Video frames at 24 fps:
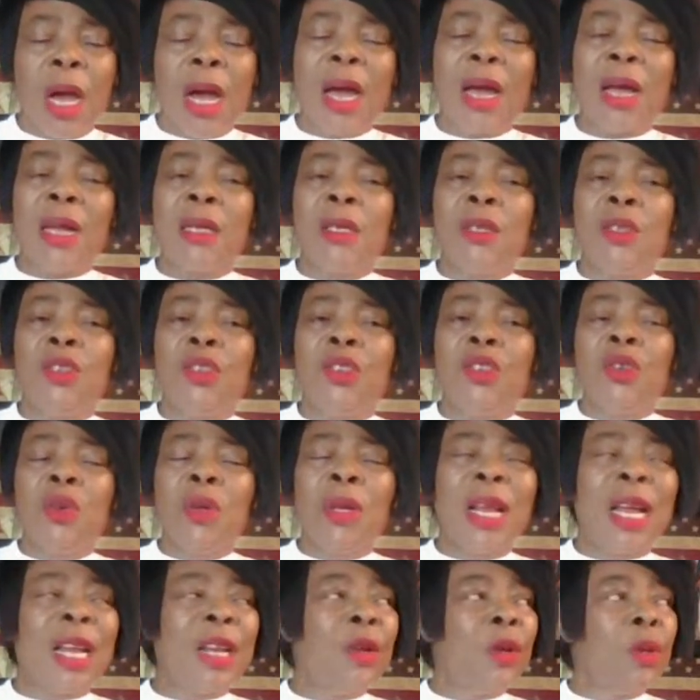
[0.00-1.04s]
And
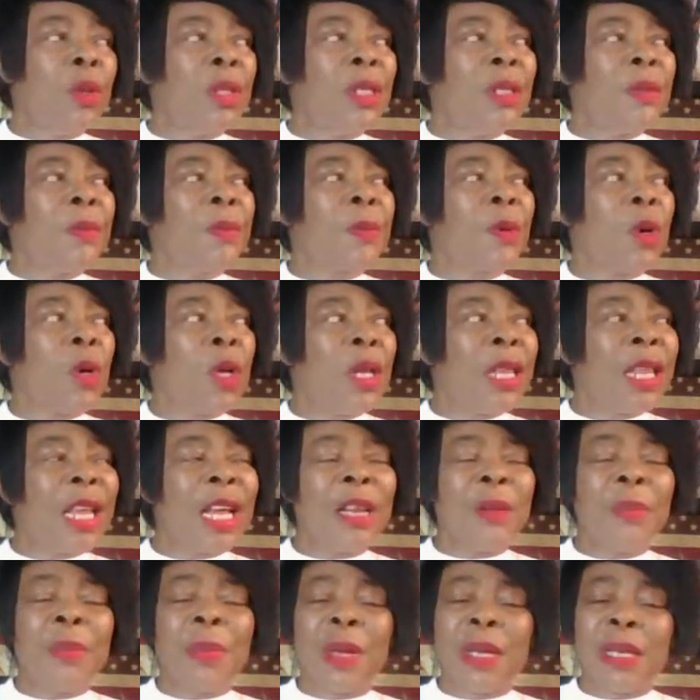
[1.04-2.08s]
you that knows the
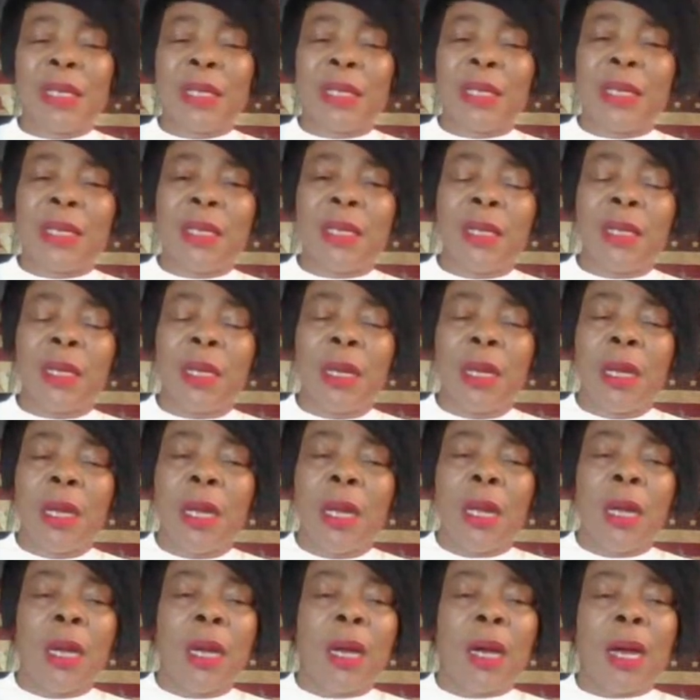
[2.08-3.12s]
contact person,
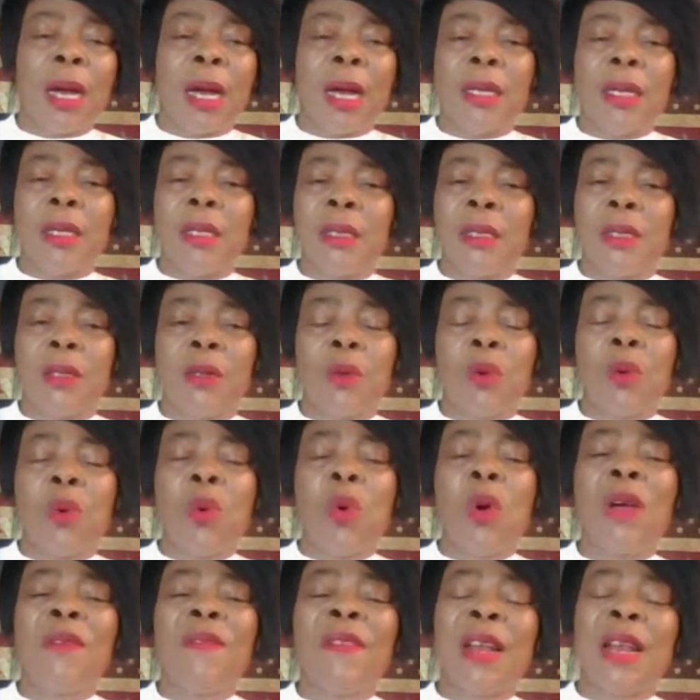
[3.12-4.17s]
and
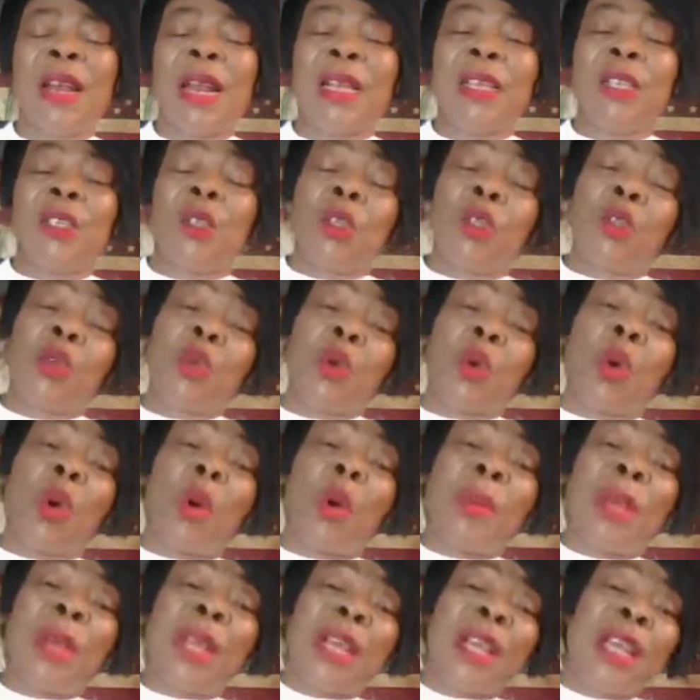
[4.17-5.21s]
whoever that is also
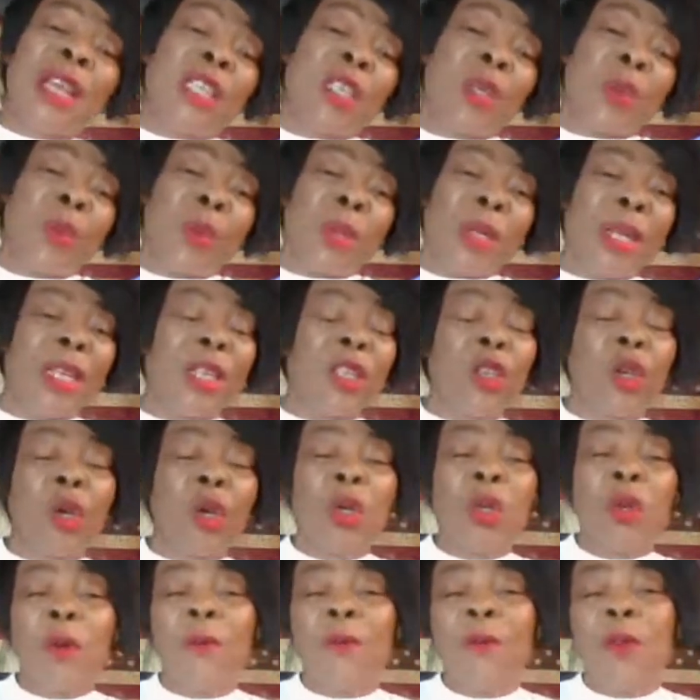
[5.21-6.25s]
communicating with the
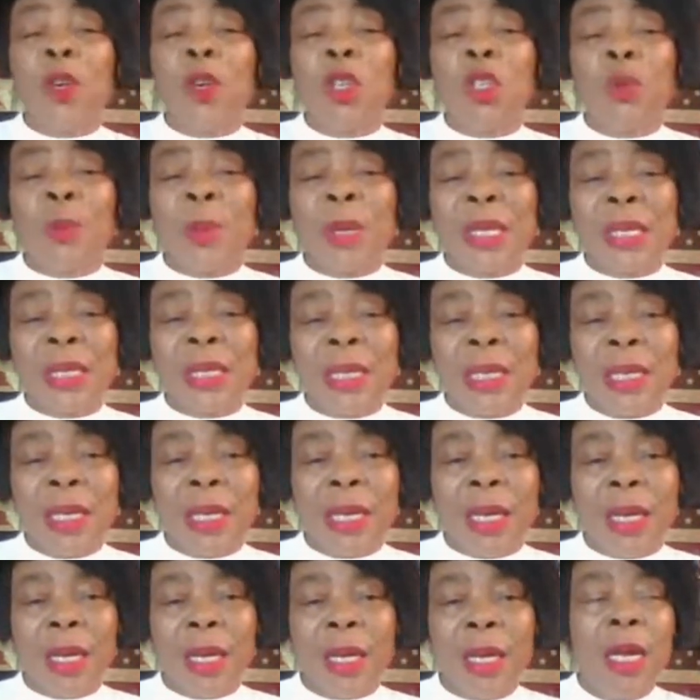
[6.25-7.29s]
third or fourth person
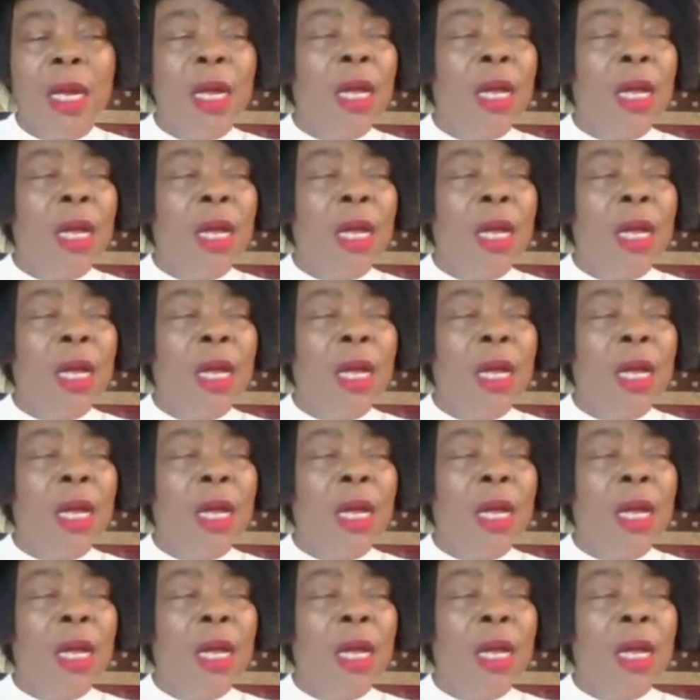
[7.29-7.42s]
there,